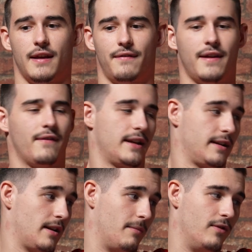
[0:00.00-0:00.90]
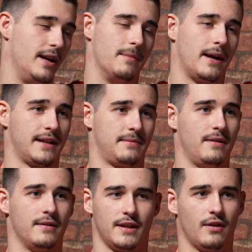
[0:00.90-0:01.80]
if they've had a really bad
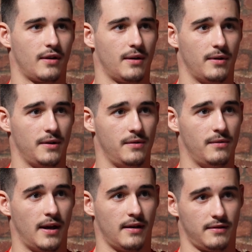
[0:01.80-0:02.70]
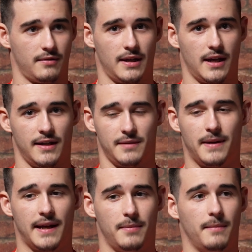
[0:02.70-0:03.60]
experience, they're not going to want to do that. And it's
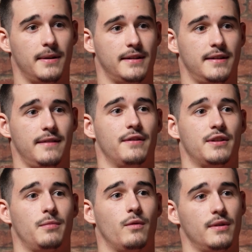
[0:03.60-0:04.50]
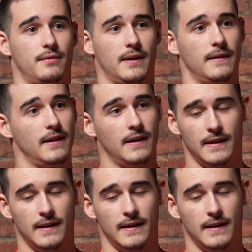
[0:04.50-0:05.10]
bad publicity for the sport as well.